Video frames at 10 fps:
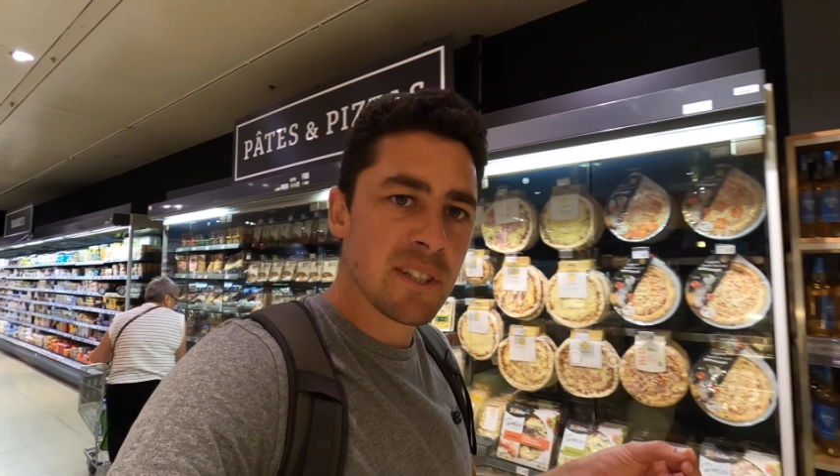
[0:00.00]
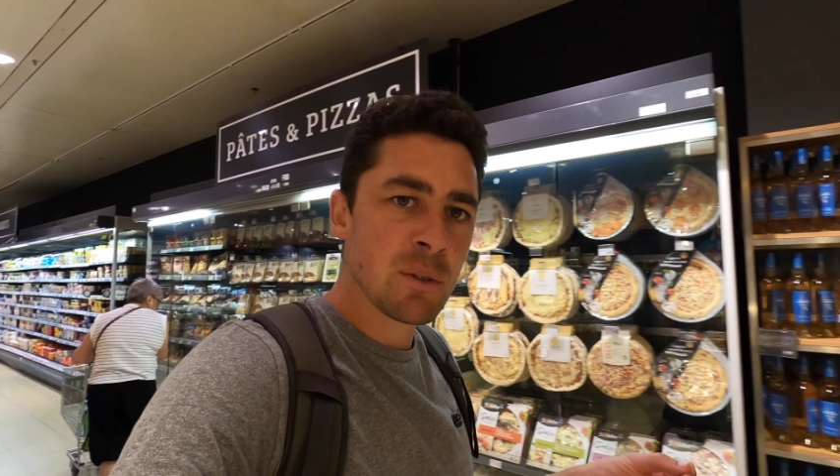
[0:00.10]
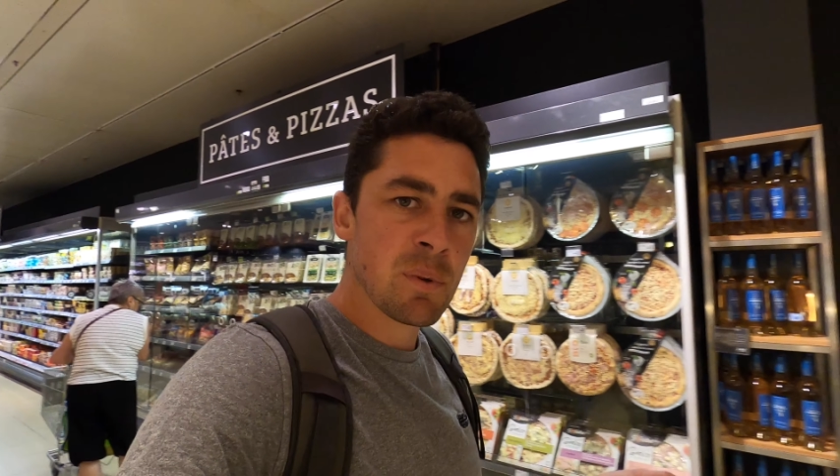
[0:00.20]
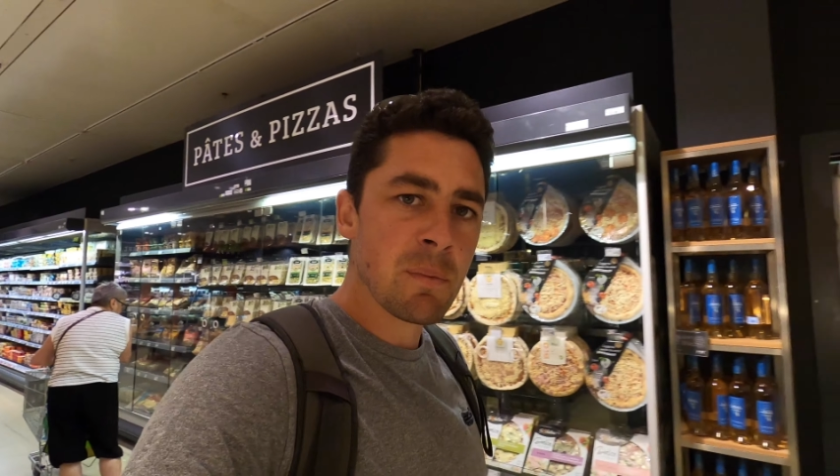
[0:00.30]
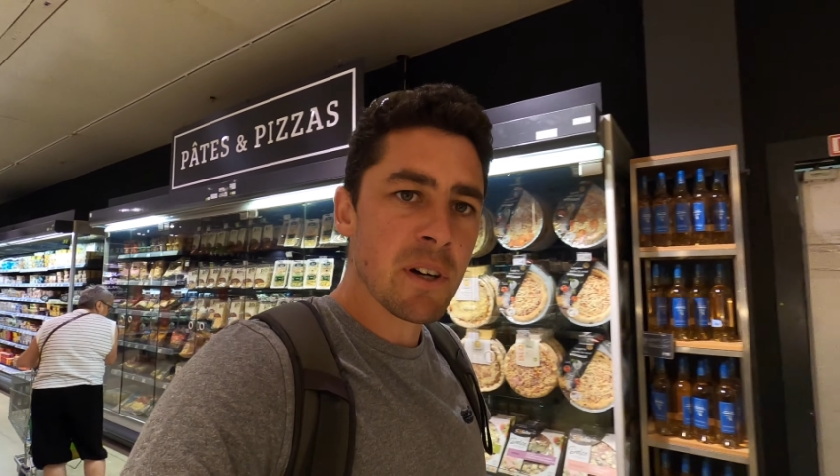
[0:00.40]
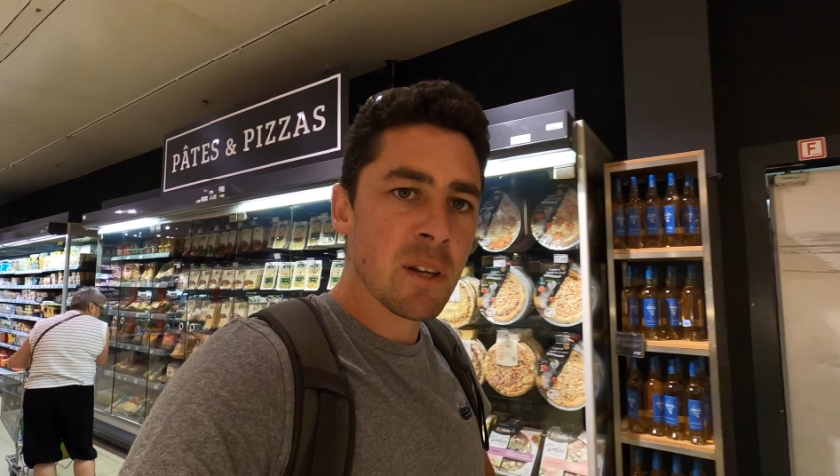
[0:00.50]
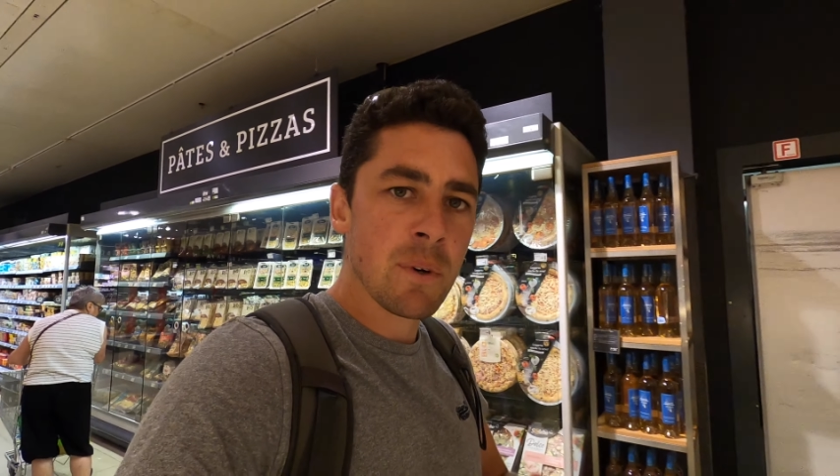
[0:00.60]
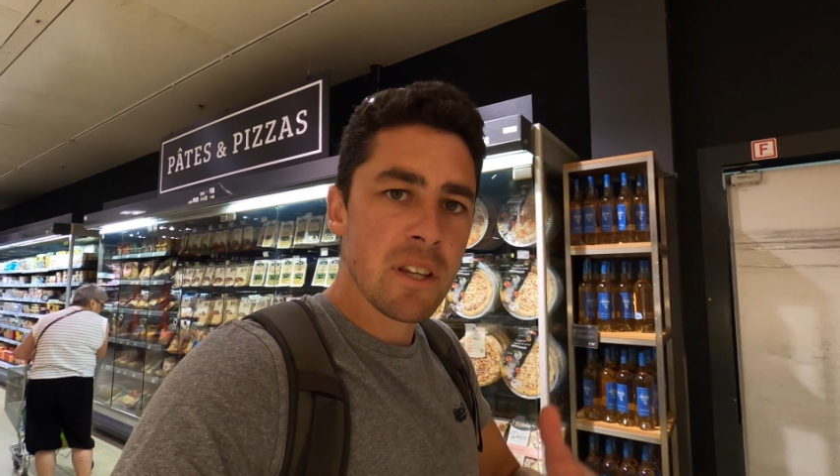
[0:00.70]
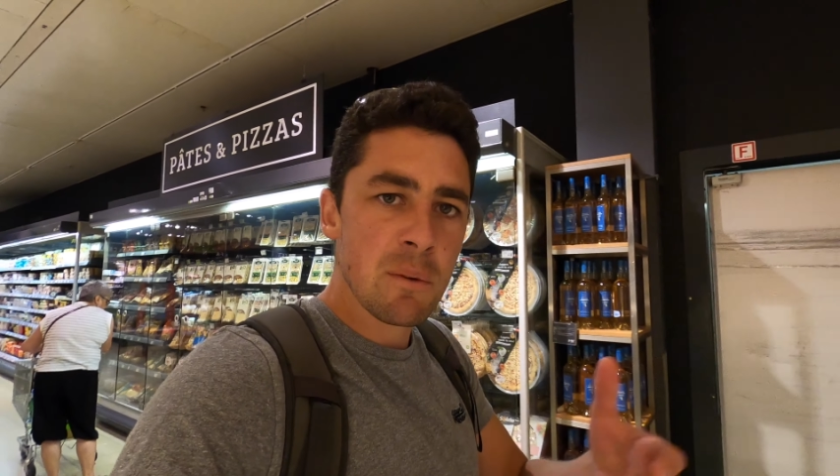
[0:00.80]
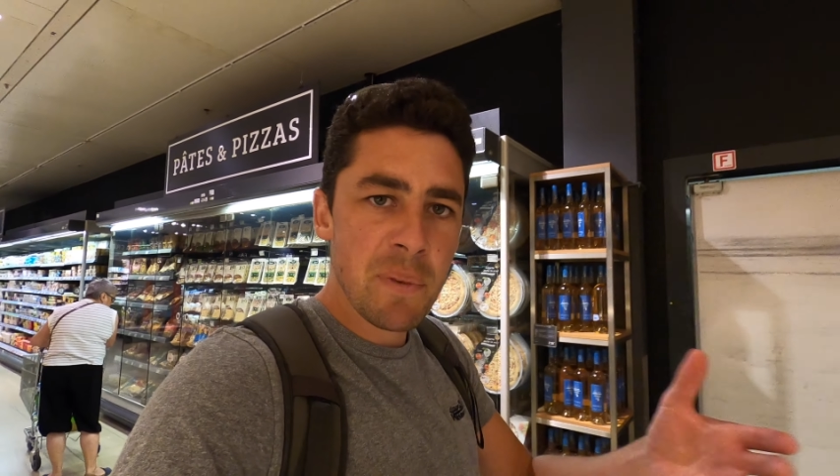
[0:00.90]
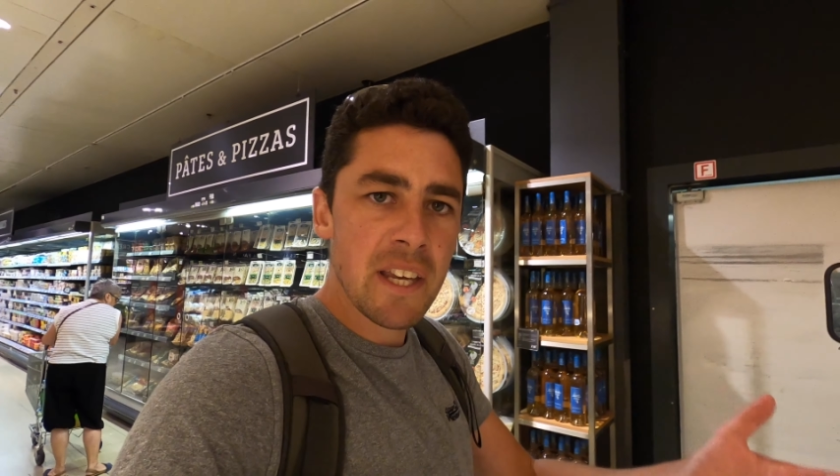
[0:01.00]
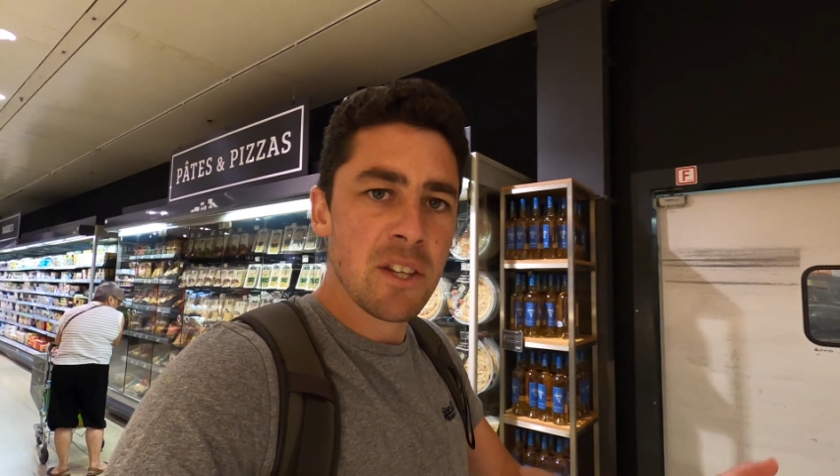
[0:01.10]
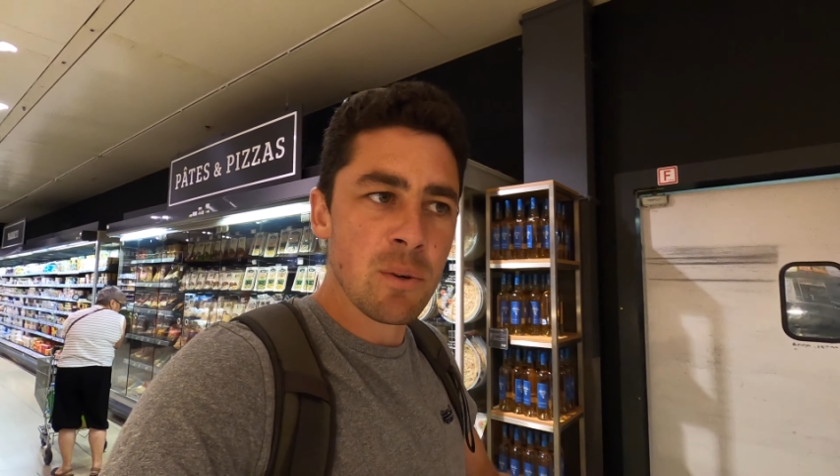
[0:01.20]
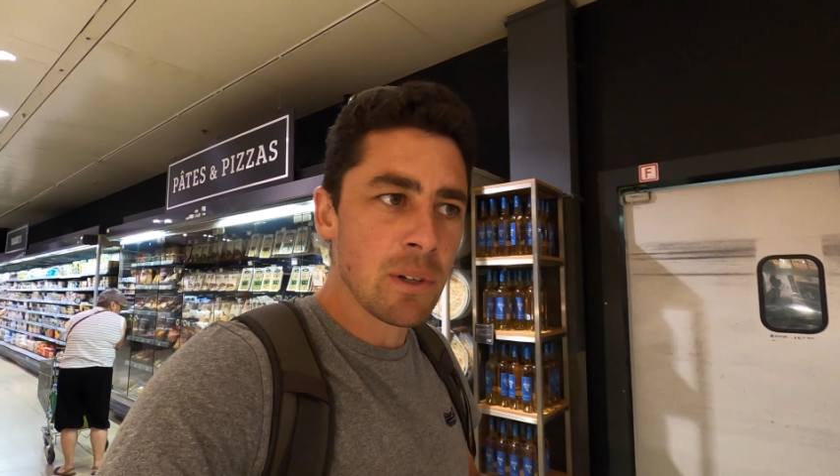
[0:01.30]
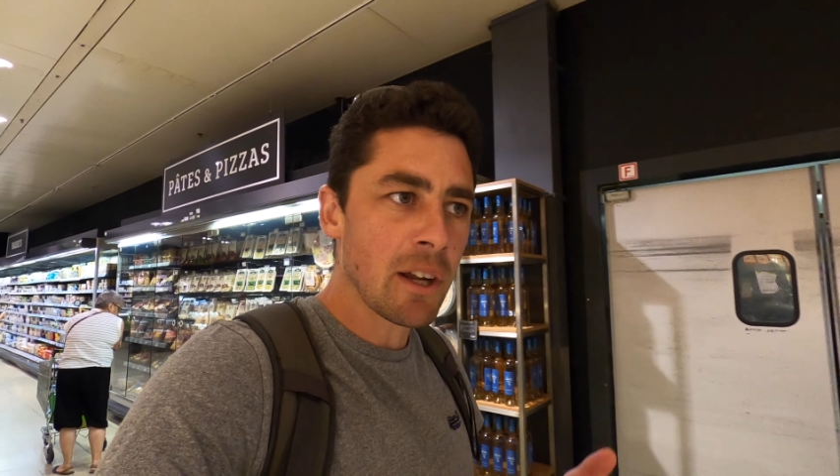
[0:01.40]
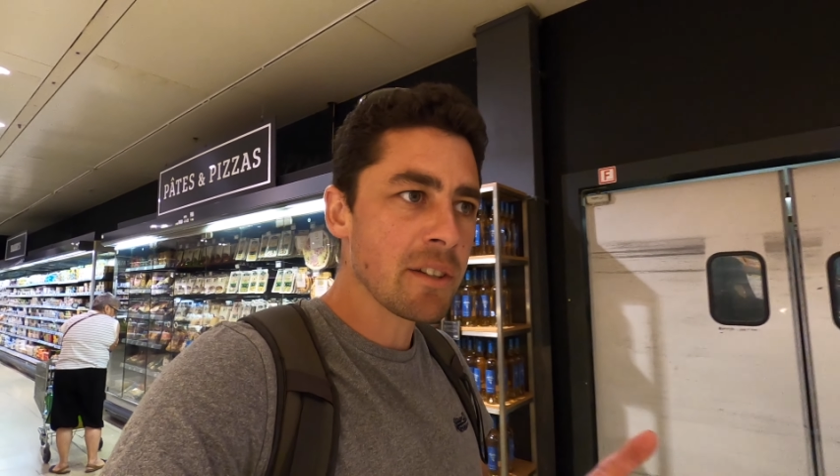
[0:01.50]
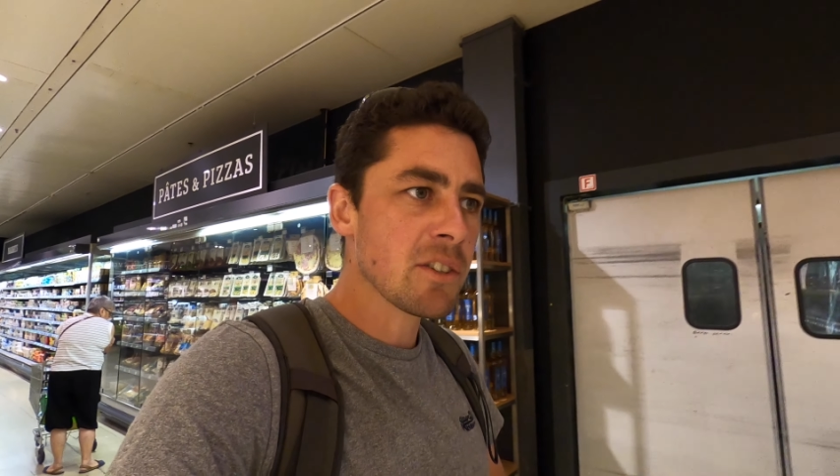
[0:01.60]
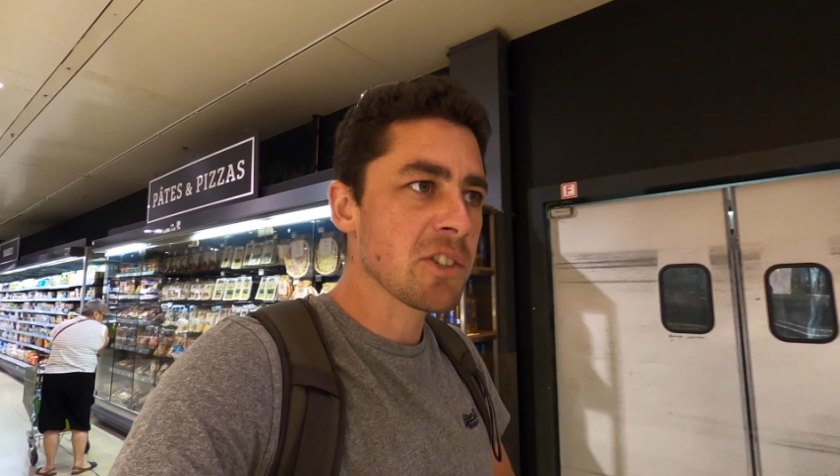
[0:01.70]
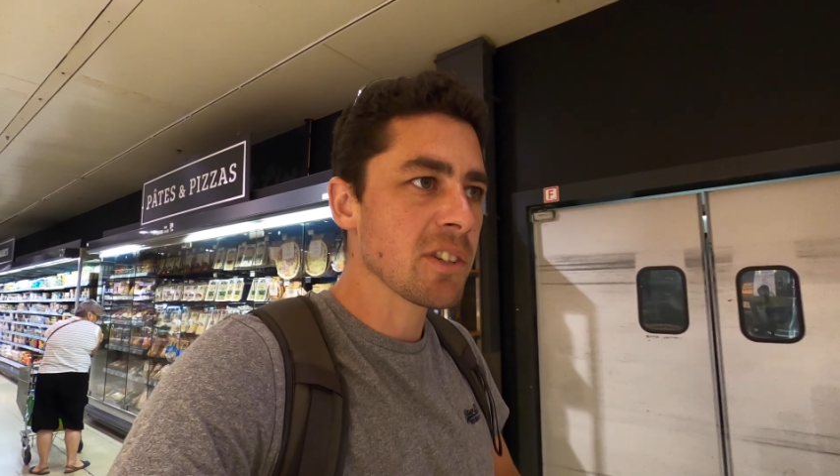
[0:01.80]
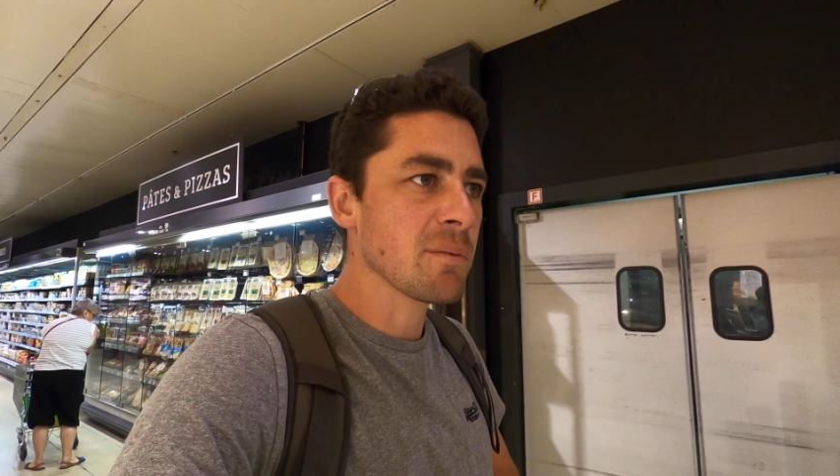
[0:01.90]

supermarket where you pick your lunch,